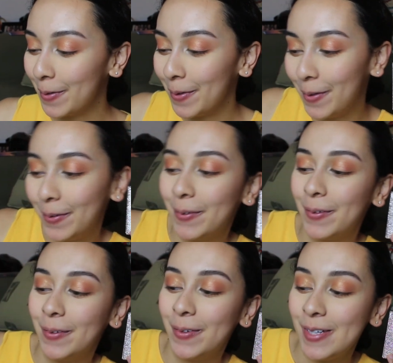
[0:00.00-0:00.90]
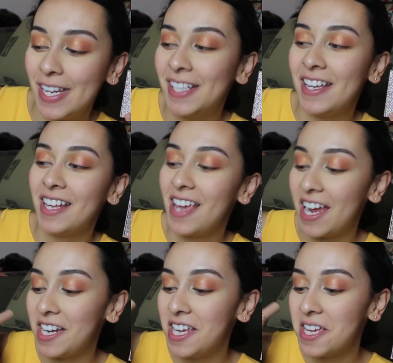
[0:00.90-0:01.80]
Desi and
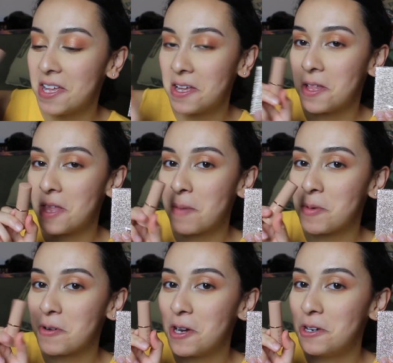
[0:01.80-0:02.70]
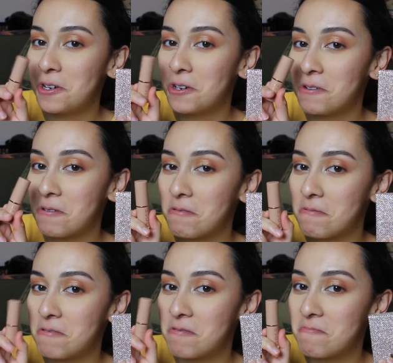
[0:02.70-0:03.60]
Katie collaboration
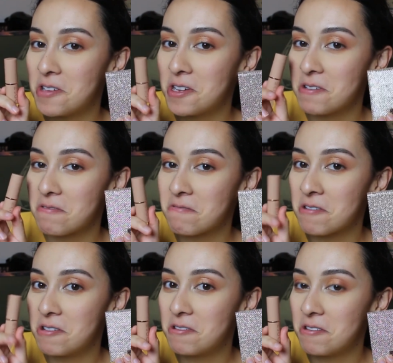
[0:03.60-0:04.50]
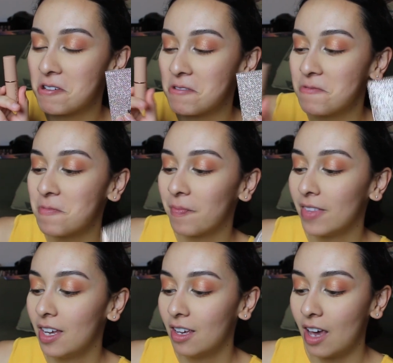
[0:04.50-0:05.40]
with me right now.
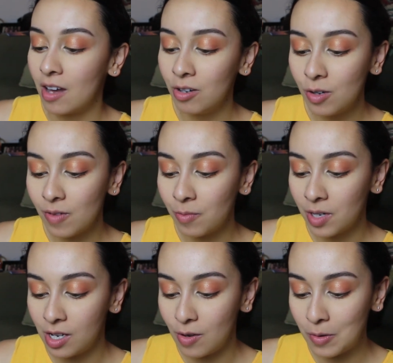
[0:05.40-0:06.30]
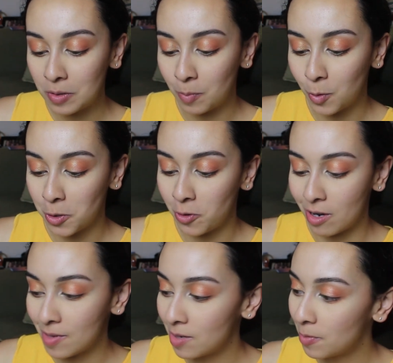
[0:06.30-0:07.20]
I don't know if I want to use more
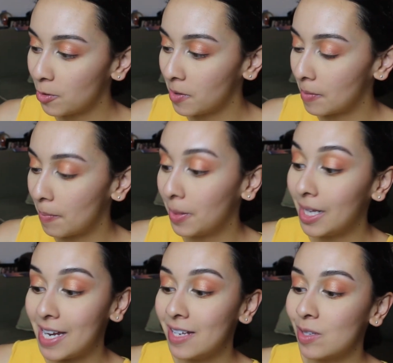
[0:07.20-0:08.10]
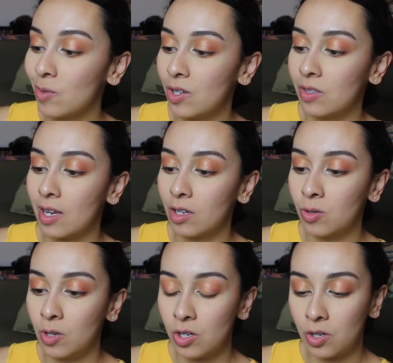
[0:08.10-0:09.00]
creamer Please, which is like a
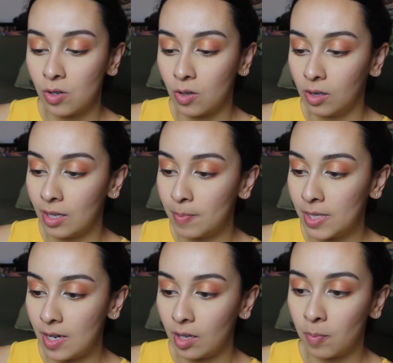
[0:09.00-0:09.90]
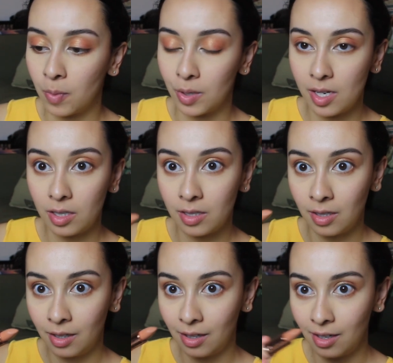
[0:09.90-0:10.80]
traditional lipstick bullet
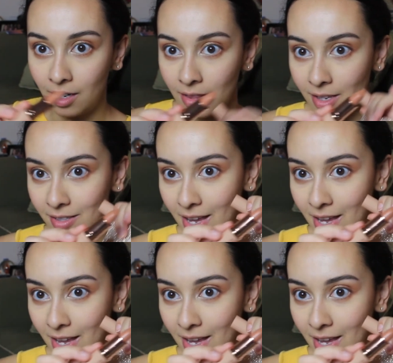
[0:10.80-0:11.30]
in